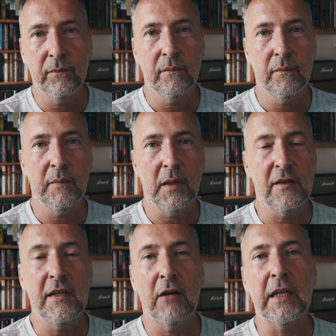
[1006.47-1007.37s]
by
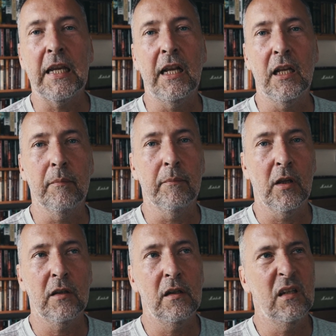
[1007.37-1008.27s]
Terry Gilliam,
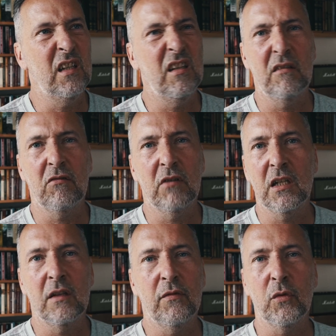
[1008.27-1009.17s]
1983,
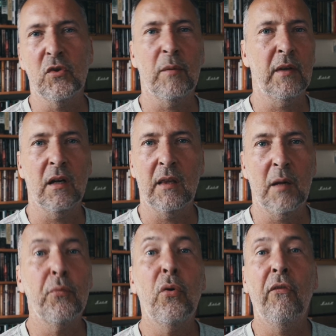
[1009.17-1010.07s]
84, something like
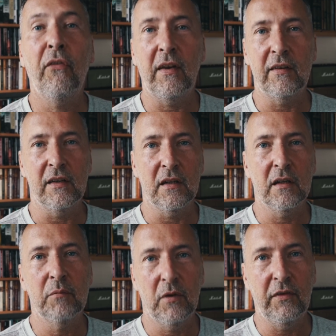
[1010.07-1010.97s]
that. Prophetic,
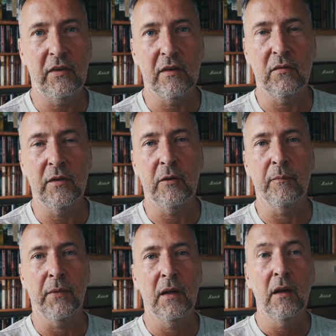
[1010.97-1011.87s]
prophetic film.
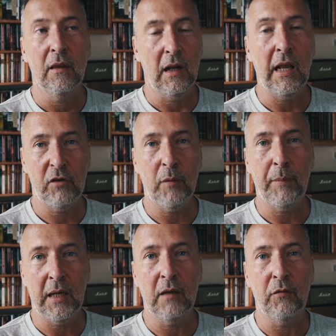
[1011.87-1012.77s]
They'll have you
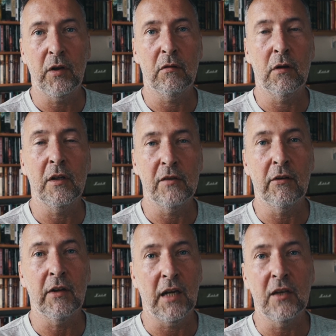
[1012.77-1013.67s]
paying for your own
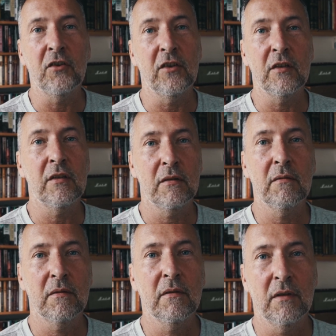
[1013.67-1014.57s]
interrogations,
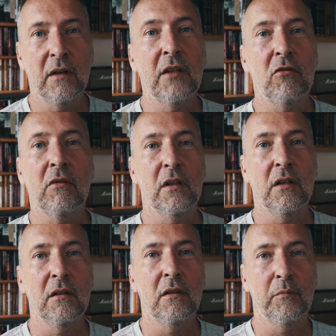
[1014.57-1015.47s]
literally,
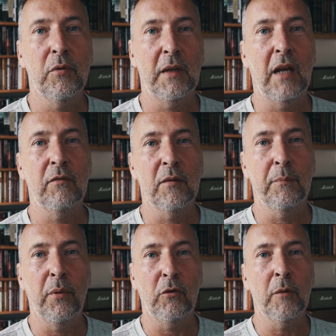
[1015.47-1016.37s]
probably having to
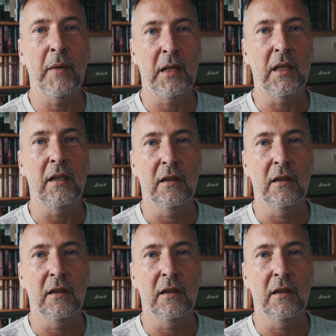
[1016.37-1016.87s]
borrow money